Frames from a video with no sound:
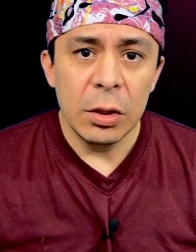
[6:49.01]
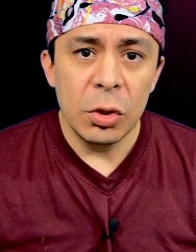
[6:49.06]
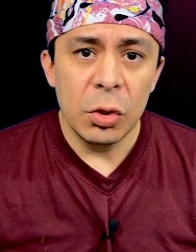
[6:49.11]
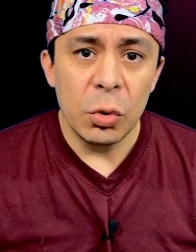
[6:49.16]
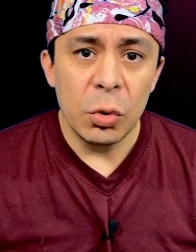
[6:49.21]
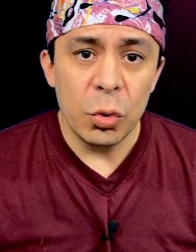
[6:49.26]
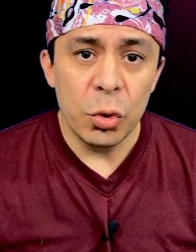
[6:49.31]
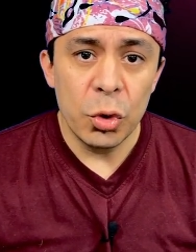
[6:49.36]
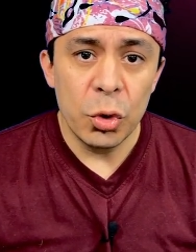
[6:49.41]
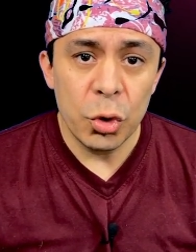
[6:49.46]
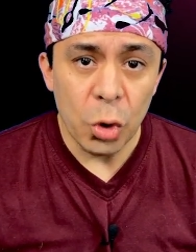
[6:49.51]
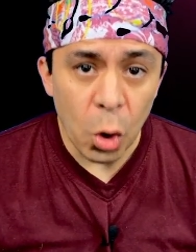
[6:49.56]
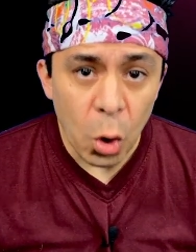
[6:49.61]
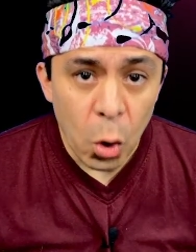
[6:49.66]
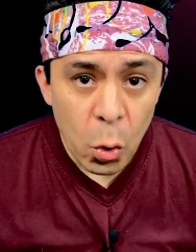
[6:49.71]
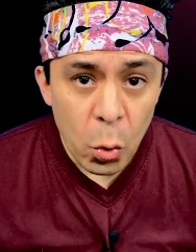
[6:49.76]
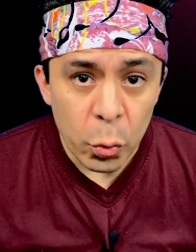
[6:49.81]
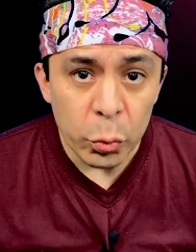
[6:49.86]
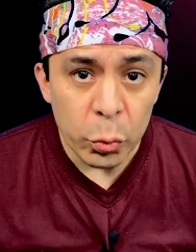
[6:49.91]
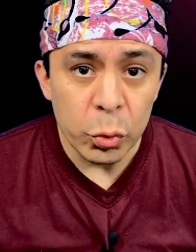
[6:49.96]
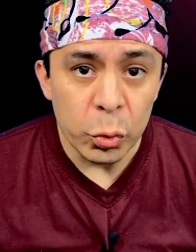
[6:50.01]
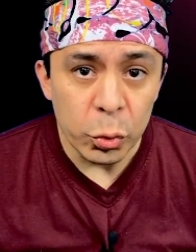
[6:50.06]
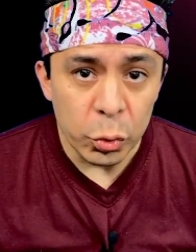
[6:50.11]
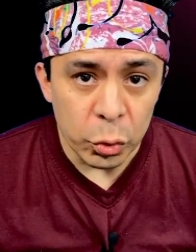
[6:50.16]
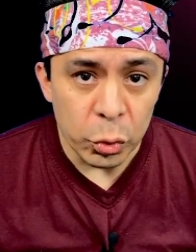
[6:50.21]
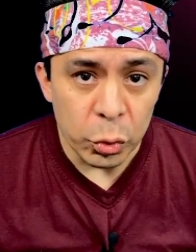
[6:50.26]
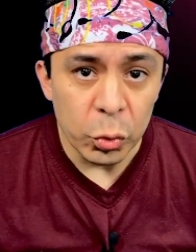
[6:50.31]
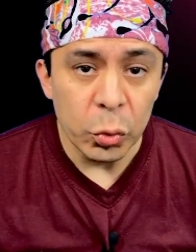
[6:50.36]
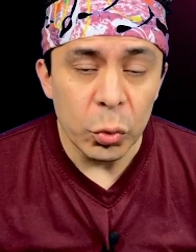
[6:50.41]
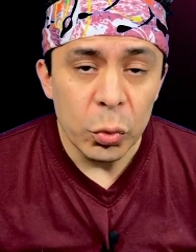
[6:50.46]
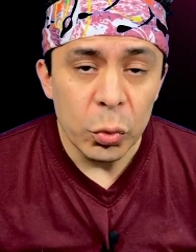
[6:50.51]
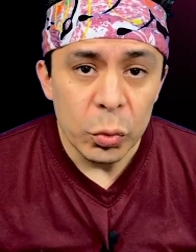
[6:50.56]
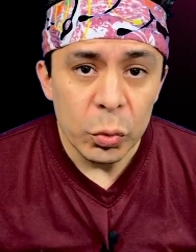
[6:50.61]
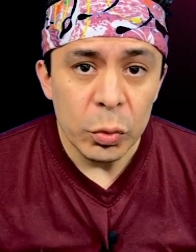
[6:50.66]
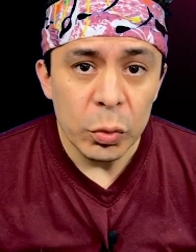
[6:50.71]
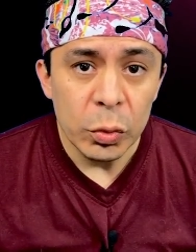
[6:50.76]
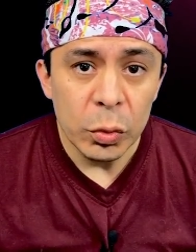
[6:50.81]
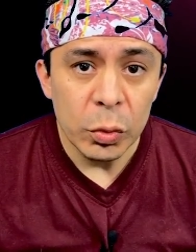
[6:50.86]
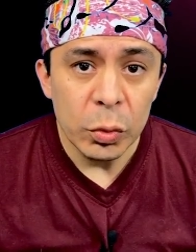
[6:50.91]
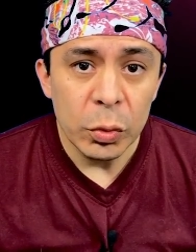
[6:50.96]
to show to you
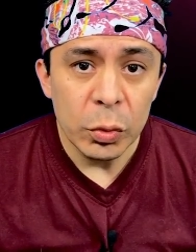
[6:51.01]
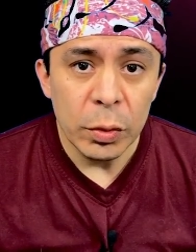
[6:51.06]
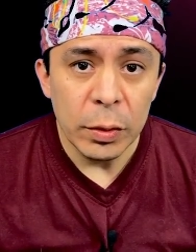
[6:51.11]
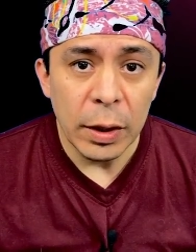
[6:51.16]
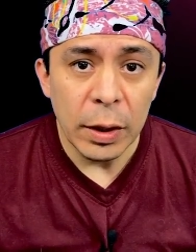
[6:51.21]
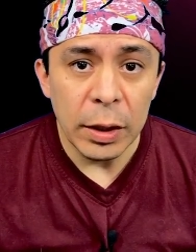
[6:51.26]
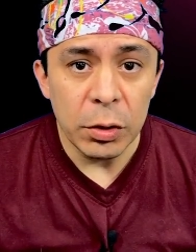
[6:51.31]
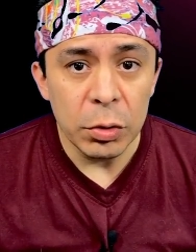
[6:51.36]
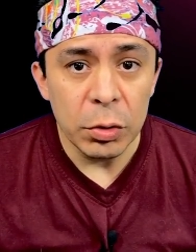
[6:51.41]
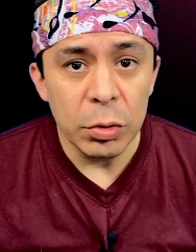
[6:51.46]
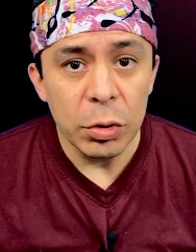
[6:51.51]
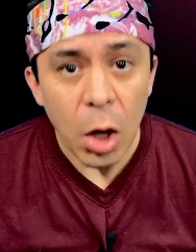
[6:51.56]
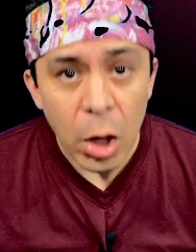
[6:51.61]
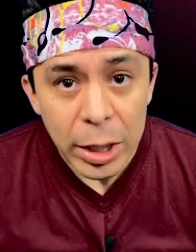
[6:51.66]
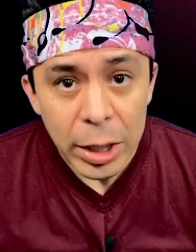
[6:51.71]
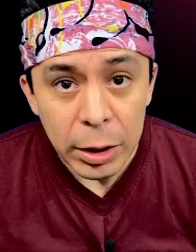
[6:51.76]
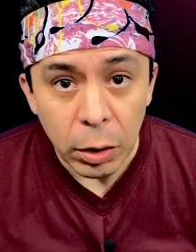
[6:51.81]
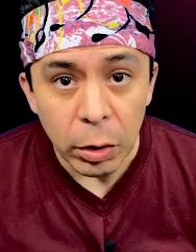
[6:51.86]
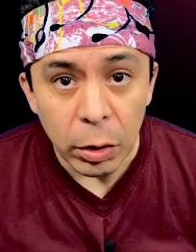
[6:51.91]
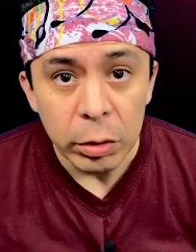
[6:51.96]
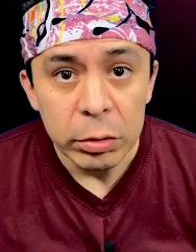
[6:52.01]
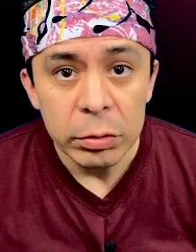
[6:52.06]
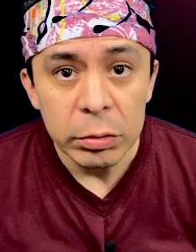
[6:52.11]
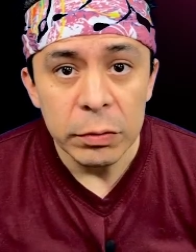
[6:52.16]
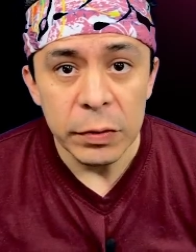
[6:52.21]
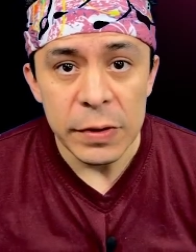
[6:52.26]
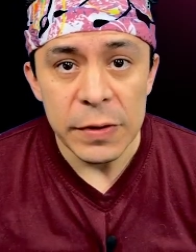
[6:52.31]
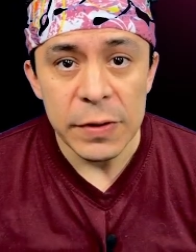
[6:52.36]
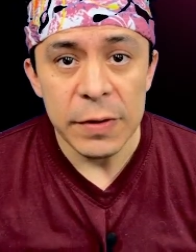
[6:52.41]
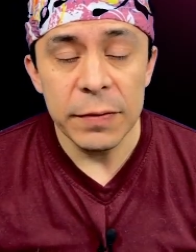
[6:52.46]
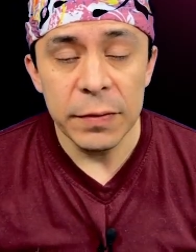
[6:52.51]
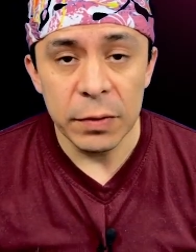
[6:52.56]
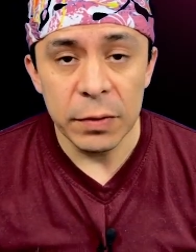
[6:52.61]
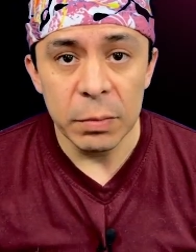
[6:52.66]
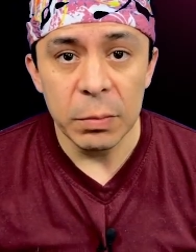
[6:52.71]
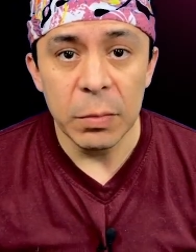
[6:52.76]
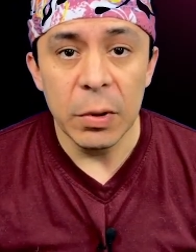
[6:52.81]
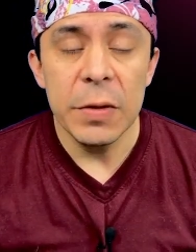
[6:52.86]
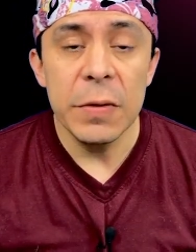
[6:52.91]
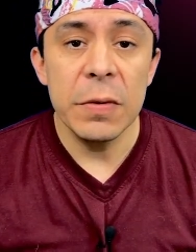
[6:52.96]
that you're not alone, first and
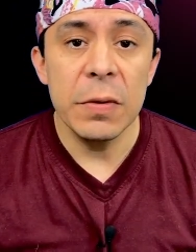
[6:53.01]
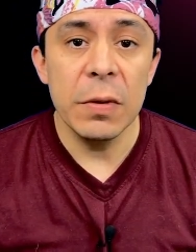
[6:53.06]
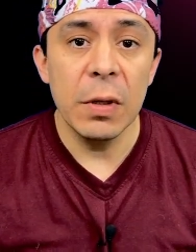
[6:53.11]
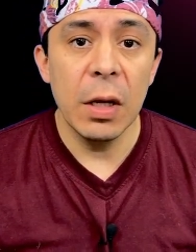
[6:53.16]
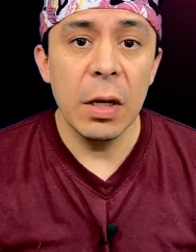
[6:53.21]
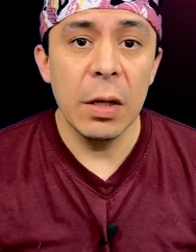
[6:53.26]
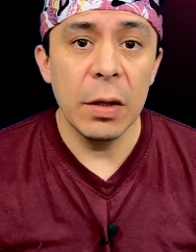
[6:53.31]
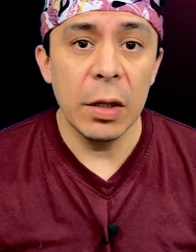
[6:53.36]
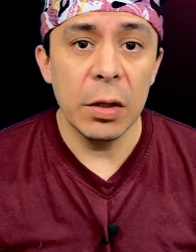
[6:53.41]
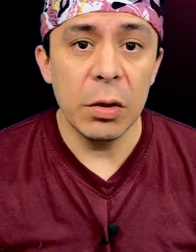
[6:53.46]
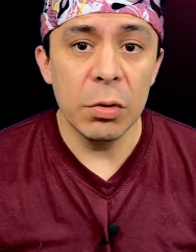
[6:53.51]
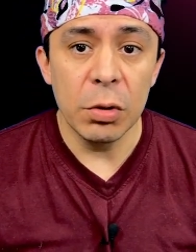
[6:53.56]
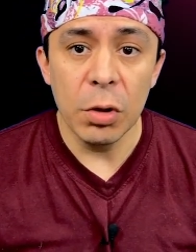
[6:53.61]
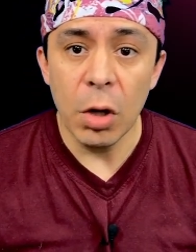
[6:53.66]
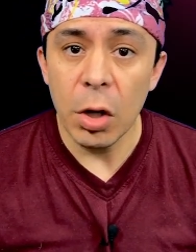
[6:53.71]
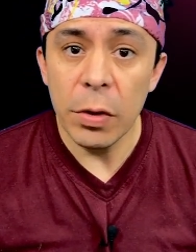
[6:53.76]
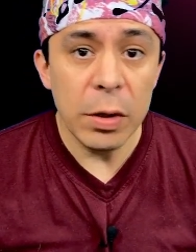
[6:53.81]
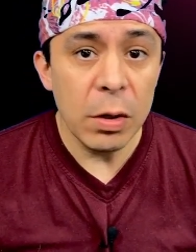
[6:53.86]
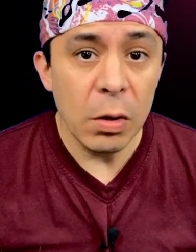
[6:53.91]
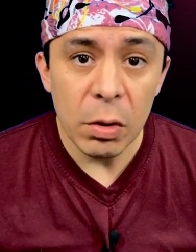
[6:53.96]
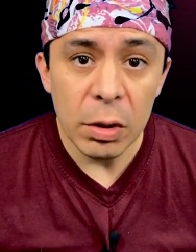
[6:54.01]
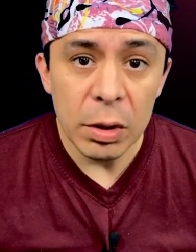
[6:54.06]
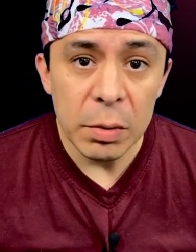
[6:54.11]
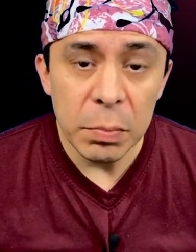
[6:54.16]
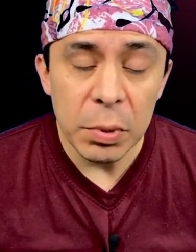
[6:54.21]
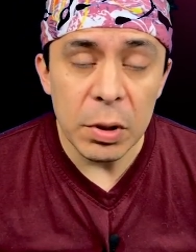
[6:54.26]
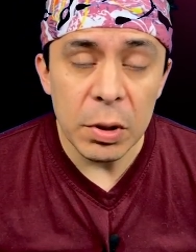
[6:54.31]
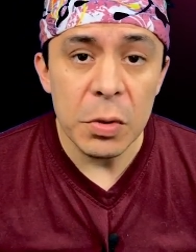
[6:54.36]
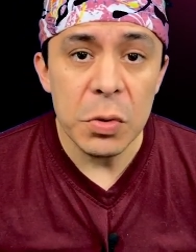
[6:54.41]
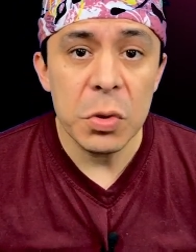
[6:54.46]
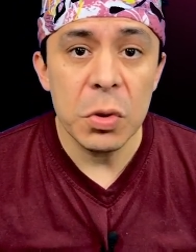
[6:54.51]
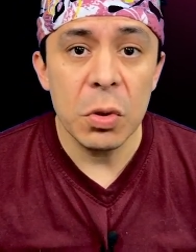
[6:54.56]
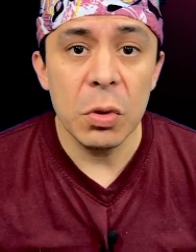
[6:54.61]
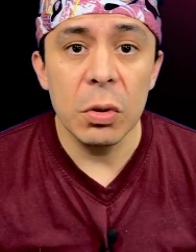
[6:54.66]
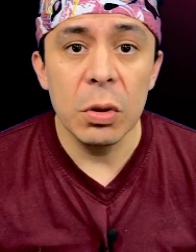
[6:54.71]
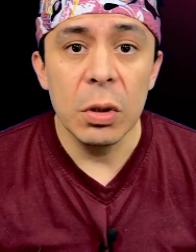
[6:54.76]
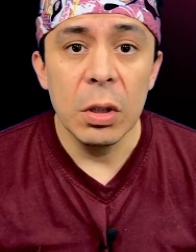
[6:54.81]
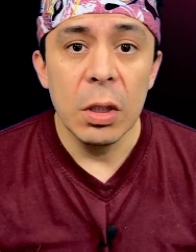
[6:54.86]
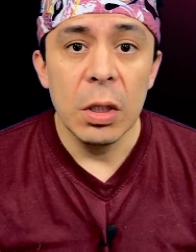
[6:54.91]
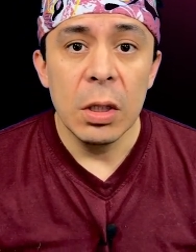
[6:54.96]
foremost, that you're not the only
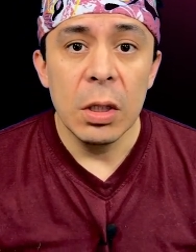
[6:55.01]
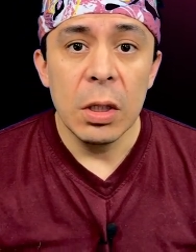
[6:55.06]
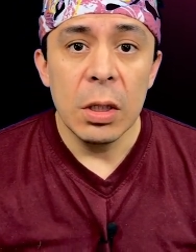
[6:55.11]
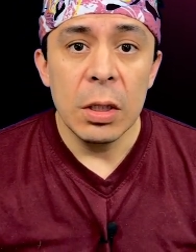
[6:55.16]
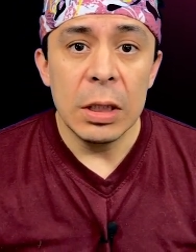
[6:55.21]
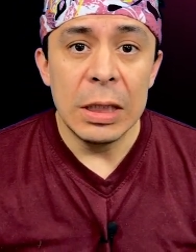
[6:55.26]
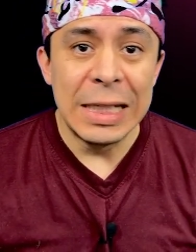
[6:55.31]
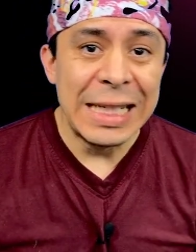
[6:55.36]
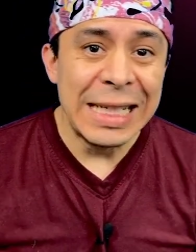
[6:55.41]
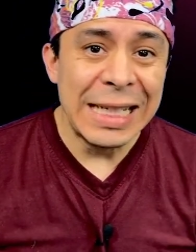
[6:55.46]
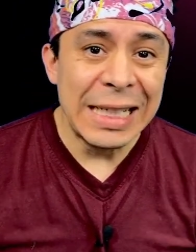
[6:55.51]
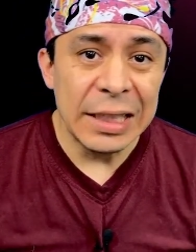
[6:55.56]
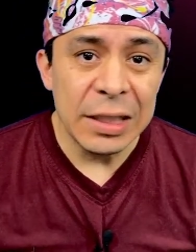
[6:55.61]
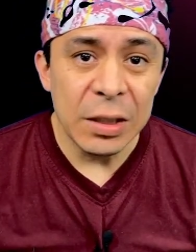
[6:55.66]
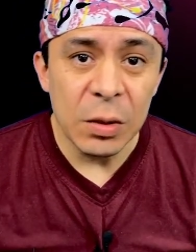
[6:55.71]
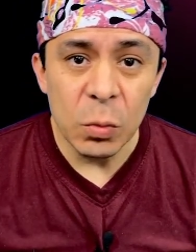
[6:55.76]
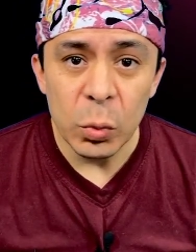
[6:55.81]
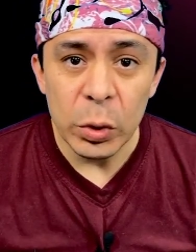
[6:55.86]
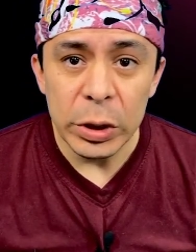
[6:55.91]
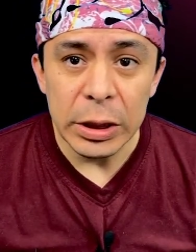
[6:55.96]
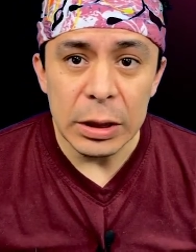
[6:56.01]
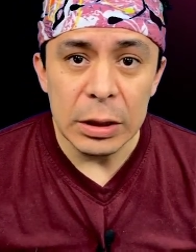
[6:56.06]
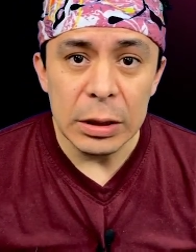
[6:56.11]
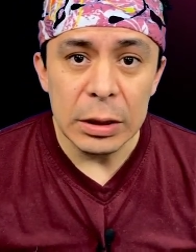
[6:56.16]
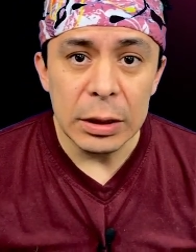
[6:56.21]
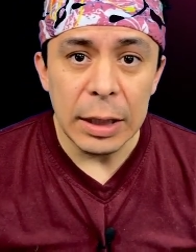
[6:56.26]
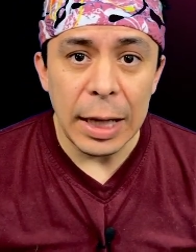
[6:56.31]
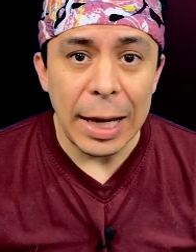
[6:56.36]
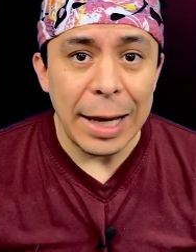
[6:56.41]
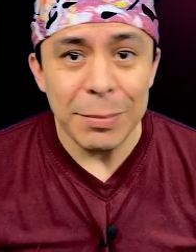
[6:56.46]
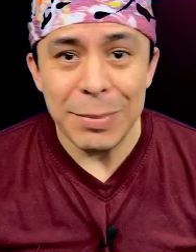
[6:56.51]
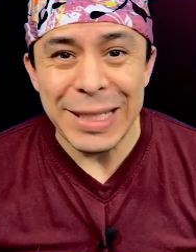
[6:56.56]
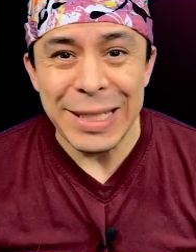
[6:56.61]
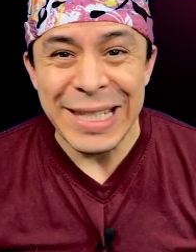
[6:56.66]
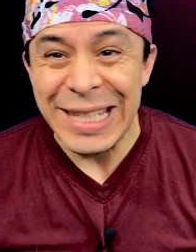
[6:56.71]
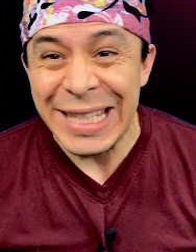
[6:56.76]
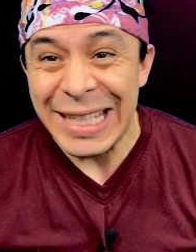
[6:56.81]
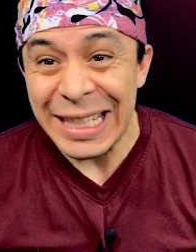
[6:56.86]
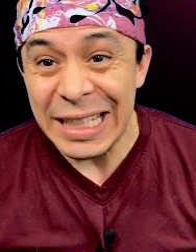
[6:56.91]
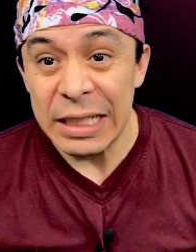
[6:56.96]
person dealing with
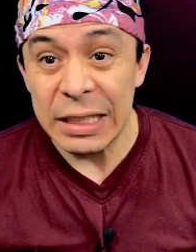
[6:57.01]
ABC,